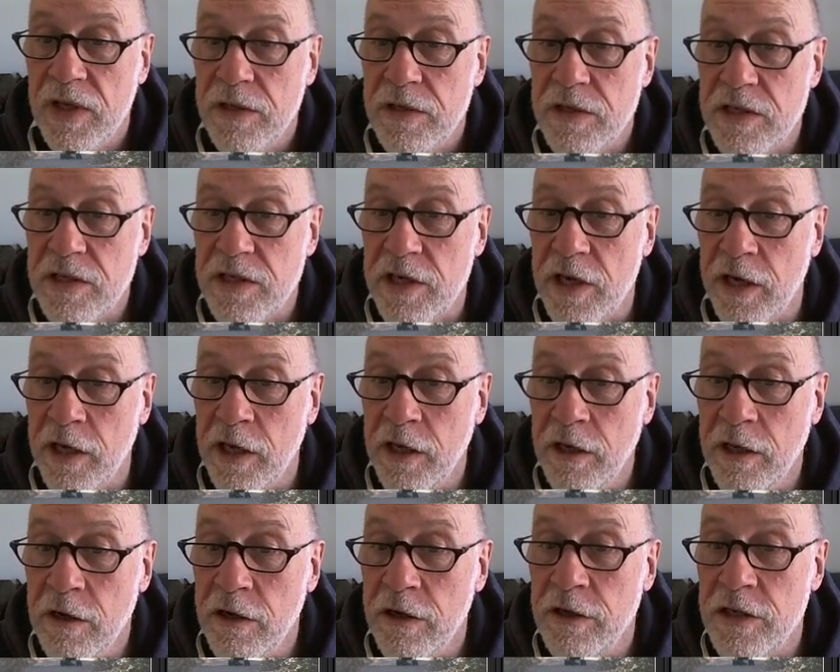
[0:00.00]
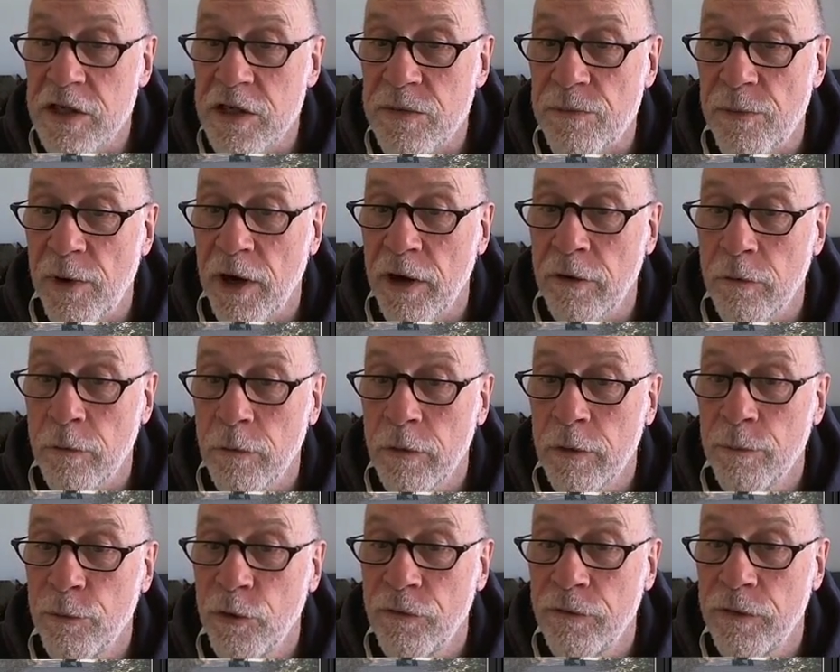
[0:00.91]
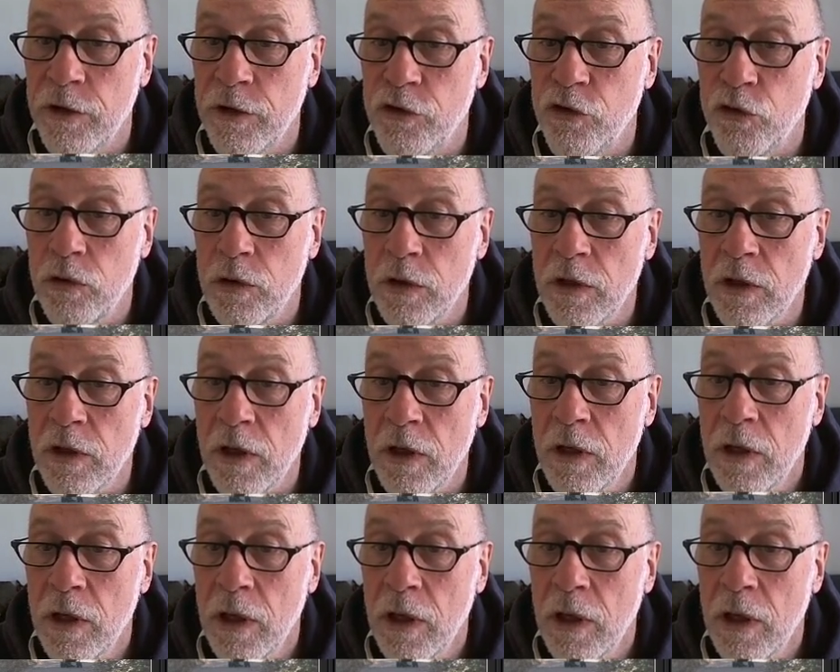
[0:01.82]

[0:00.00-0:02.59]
setting on the spot removal tool.